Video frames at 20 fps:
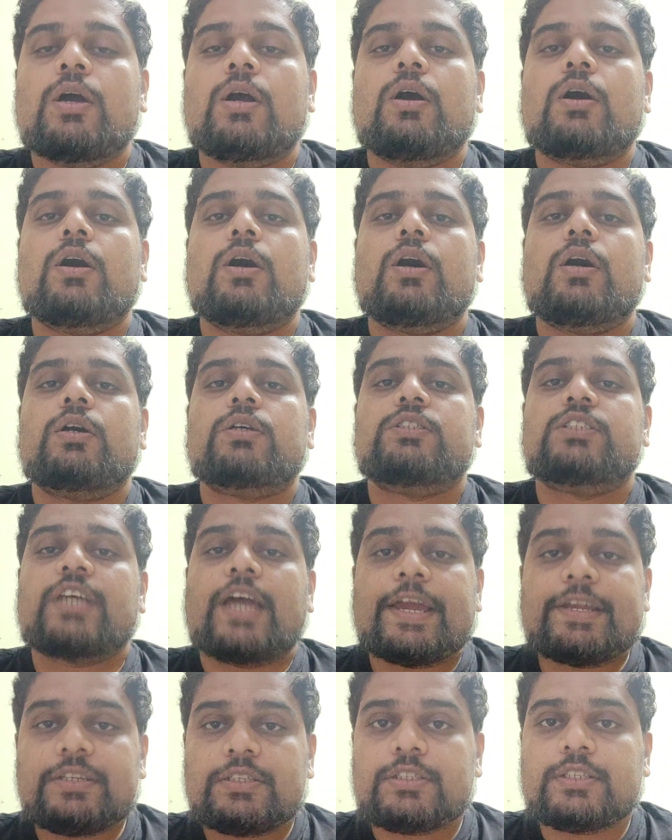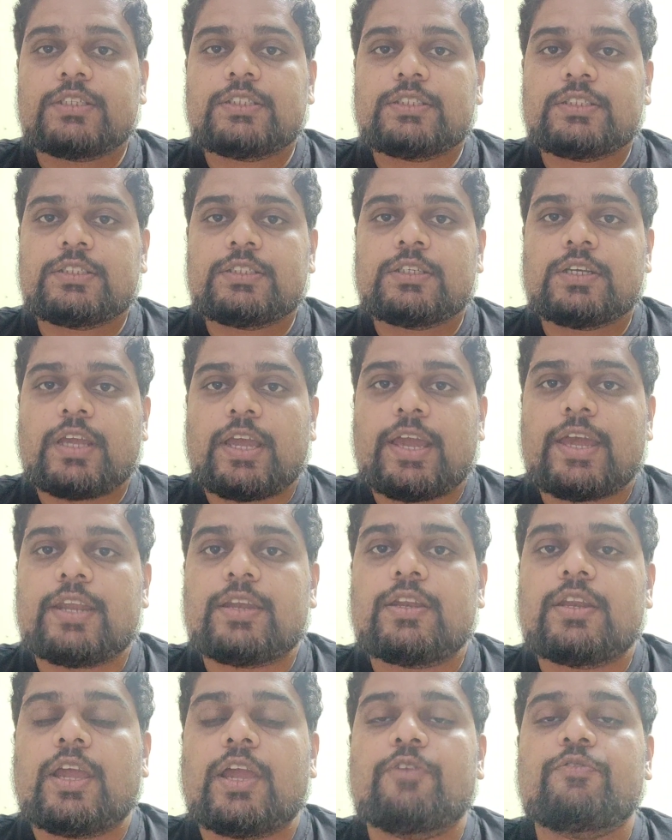uh, scientists
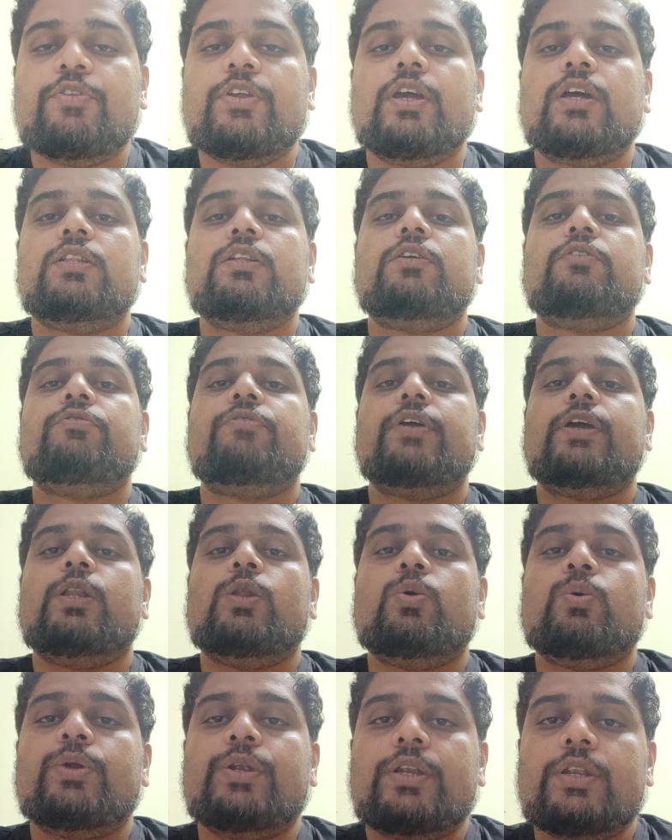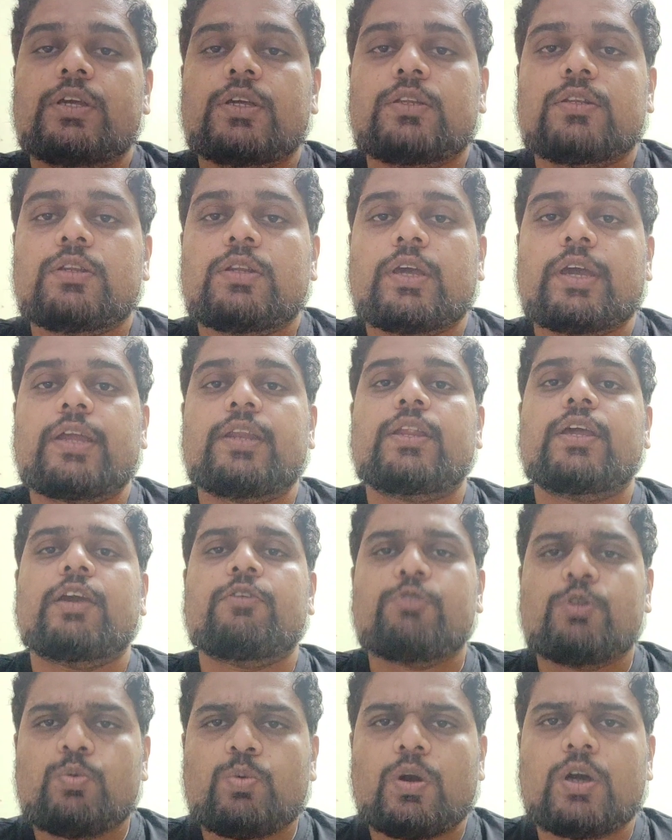and every other fellow Indian and
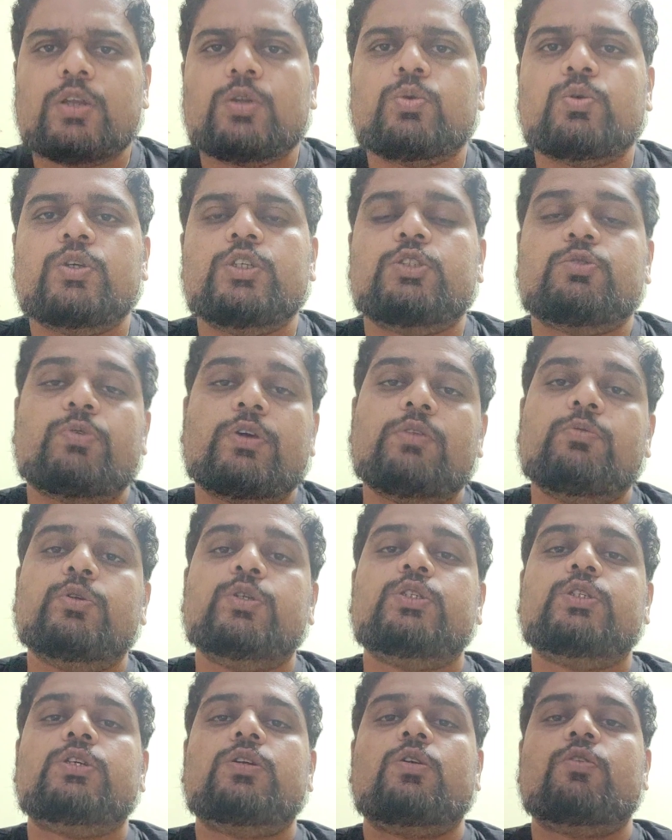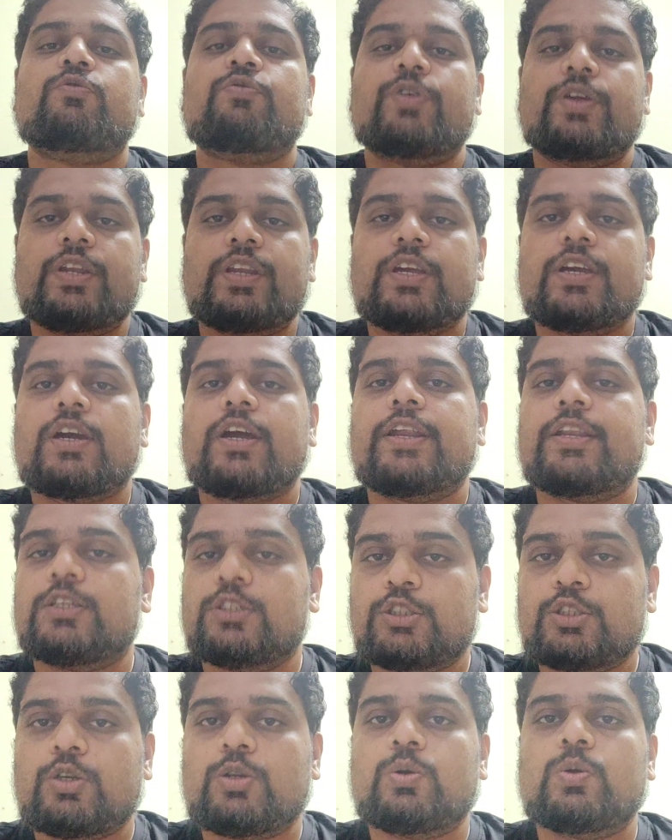everyone who is well-wisher of India and
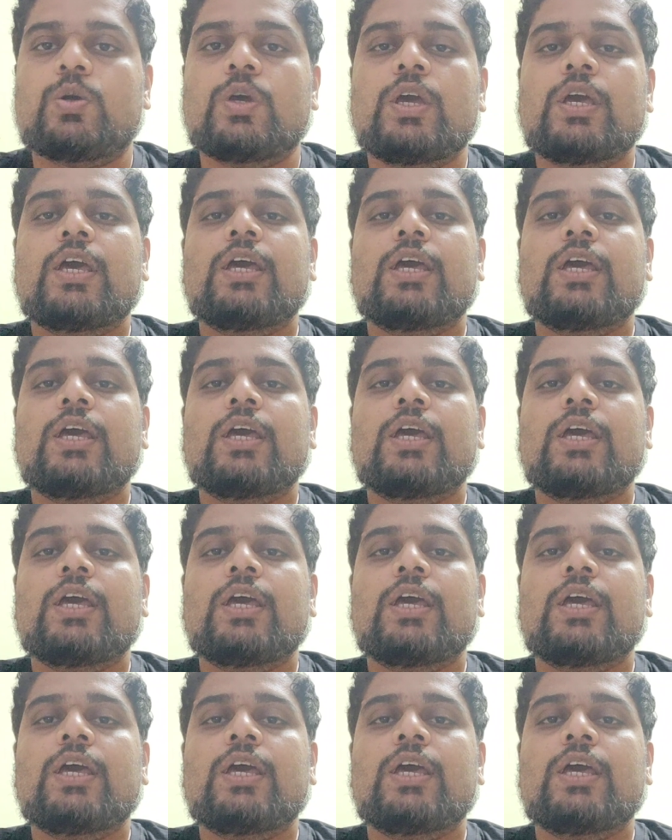ISRO